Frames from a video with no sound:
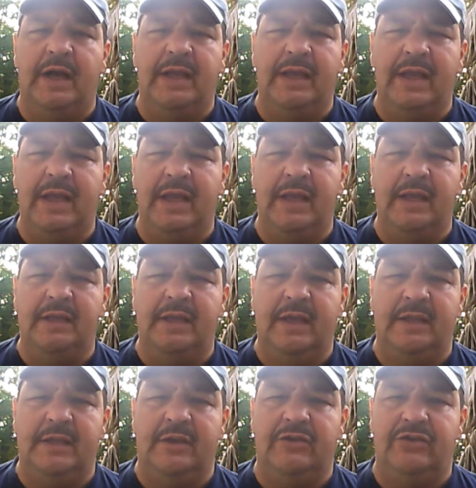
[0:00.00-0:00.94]
had
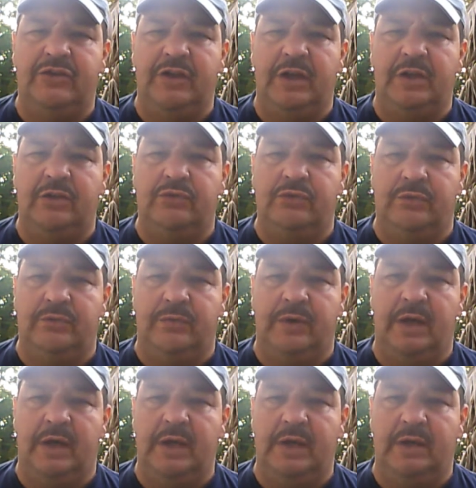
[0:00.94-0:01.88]
that exchange with
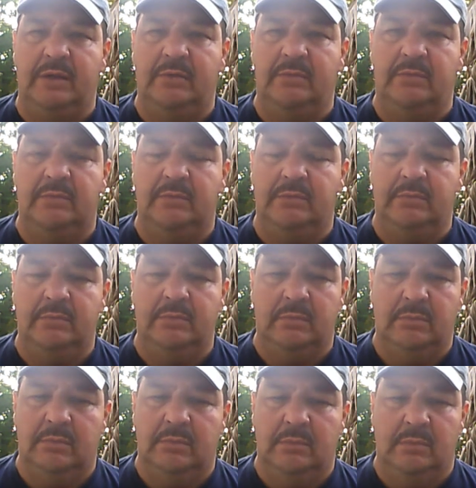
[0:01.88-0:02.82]
Ryan,
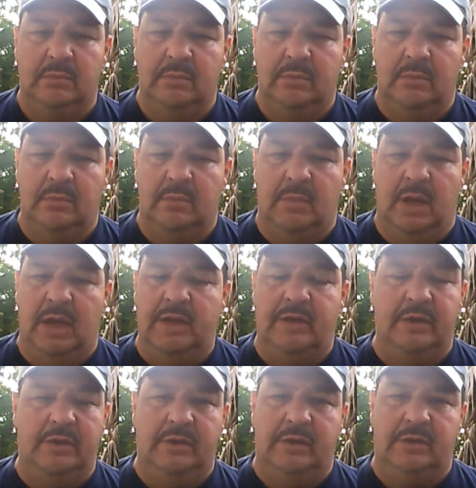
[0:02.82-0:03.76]
I
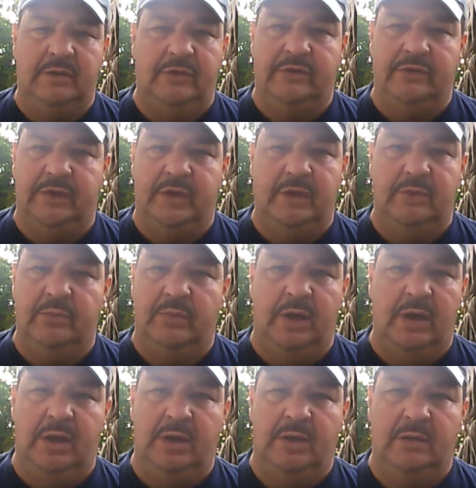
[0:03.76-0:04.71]
couldn't understand
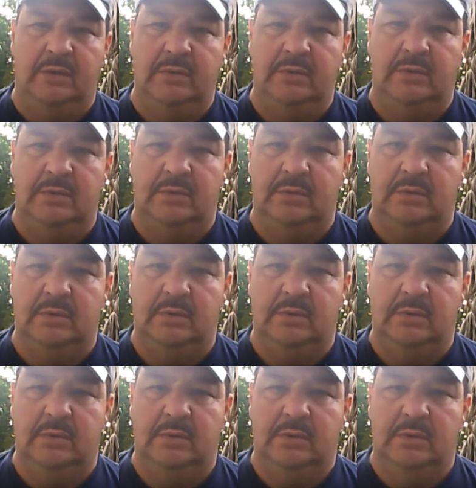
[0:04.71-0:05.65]
why.
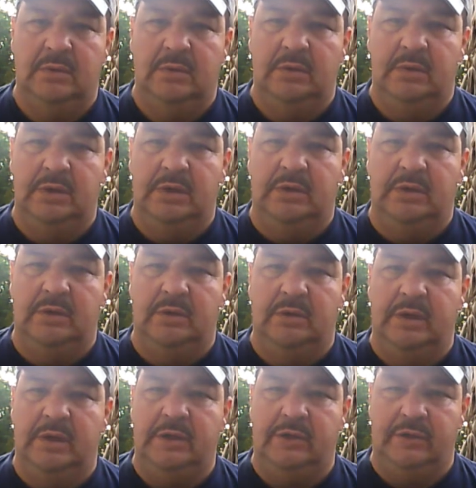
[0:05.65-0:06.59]

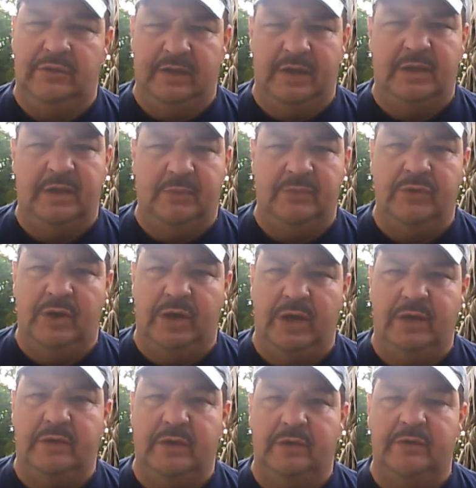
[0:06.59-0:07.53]
Like you said, I'm
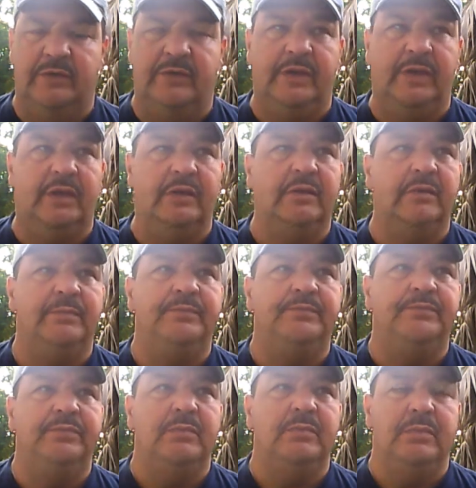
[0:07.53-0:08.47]
trying to understand.
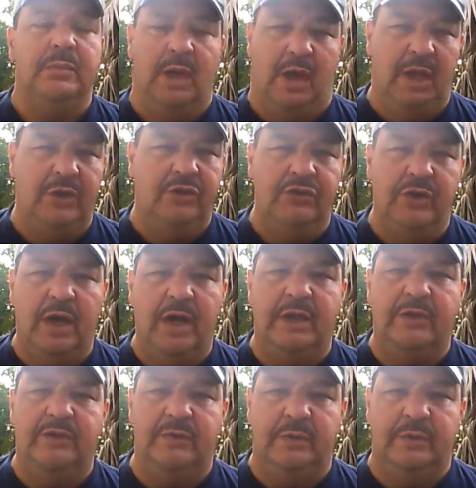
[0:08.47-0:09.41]
I
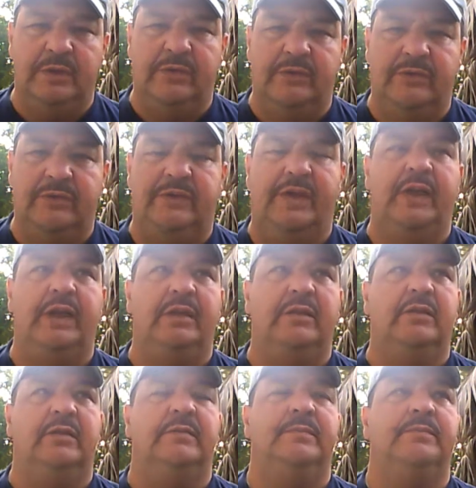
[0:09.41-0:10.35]
try to
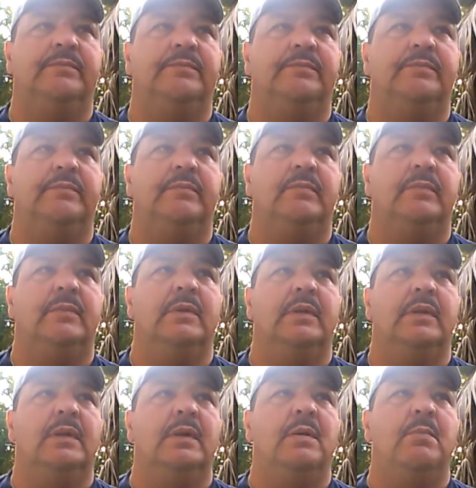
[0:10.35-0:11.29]
understand.
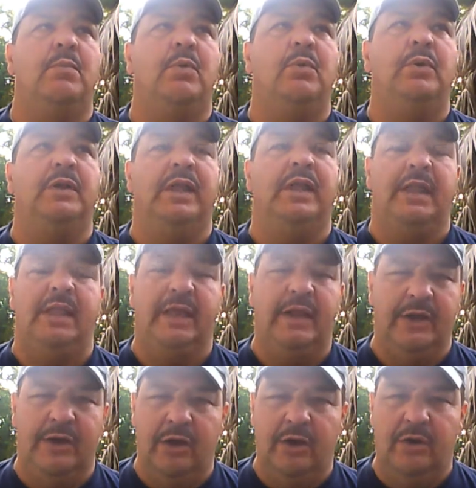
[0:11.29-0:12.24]
But when I
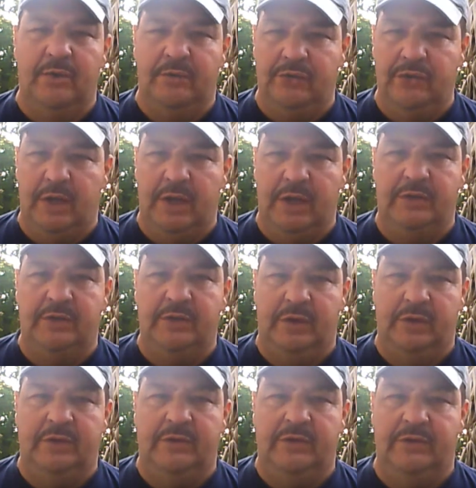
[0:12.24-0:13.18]
let go of trying to
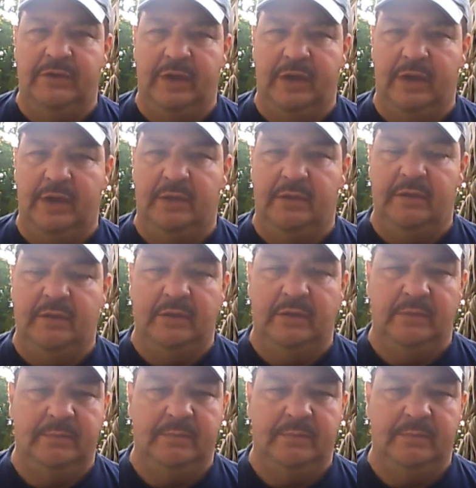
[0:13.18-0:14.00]
understand